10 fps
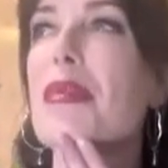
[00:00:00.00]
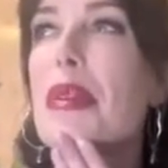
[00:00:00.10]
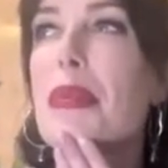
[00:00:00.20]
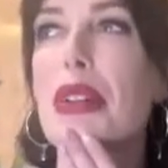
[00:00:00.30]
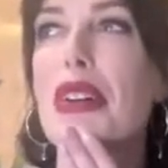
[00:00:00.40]

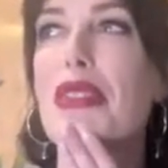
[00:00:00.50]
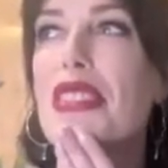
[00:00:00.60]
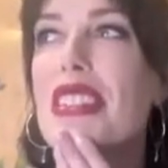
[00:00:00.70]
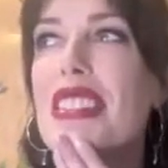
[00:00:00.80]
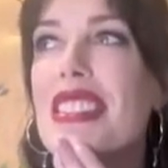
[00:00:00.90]
People
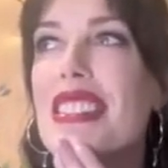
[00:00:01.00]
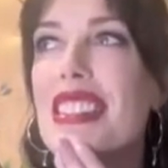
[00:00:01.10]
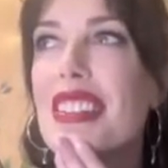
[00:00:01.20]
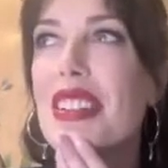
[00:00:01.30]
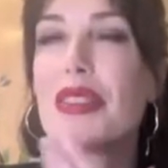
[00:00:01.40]
often,
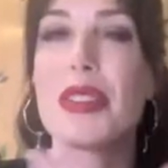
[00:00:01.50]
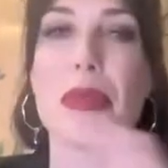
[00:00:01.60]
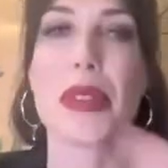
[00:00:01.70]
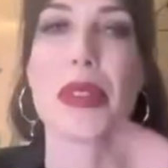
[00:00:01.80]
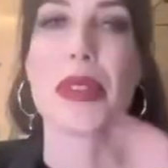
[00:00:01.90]
give
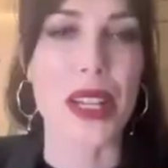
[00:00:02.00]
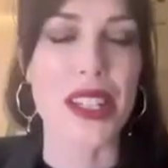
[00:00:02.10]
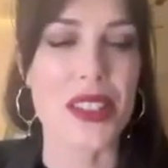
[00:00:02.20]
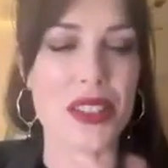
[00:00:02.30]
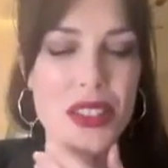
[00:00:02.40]

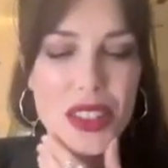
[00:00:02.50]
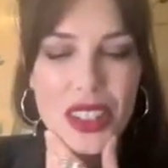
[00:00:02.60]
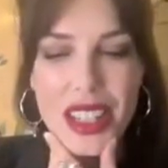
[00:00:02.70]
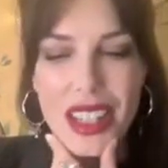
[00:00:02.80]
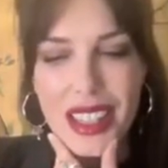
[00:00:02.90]
commiserations
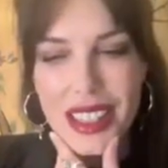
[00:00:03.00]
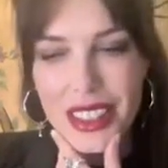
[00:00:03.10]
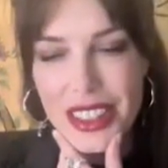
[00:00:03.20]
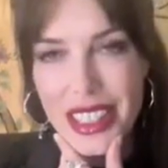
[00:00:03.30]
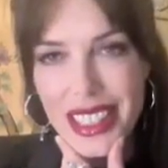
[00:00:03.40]
on
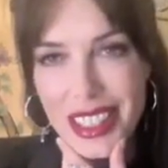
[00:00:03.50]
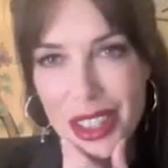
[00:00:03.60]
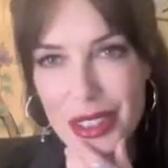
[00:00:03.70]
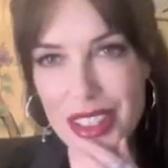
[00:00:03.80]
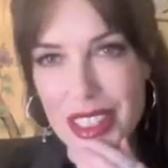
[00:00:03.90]
a
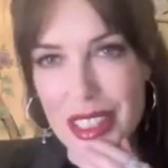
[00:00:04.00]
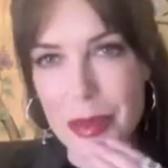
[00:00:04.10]
diagnosis,